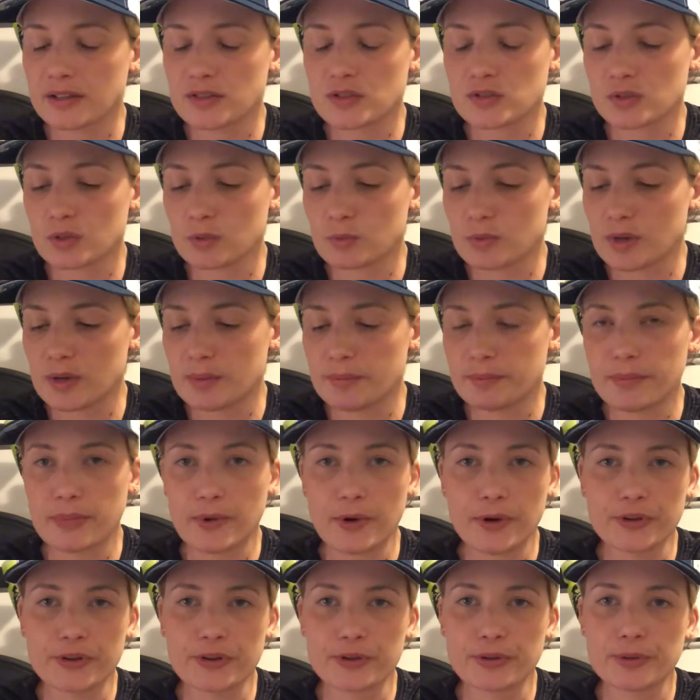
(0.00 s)
So 1
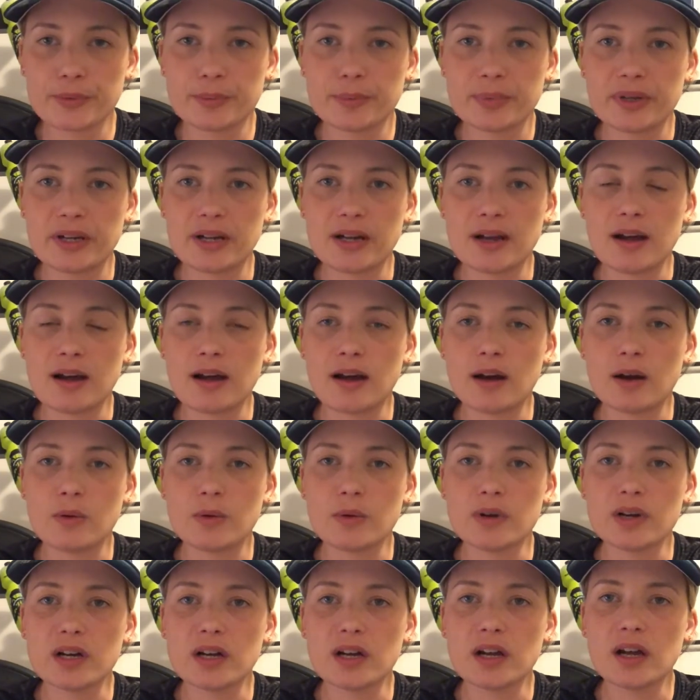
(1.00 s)
bottle per
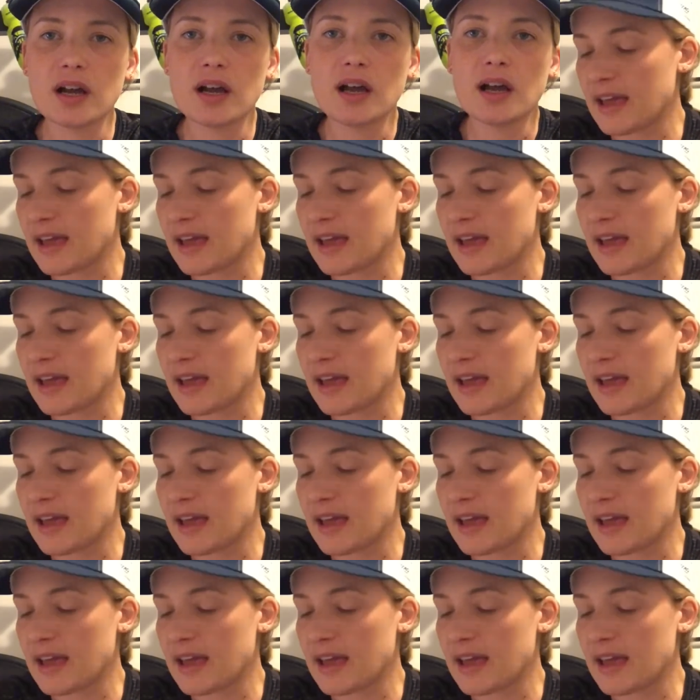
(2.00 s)
hour.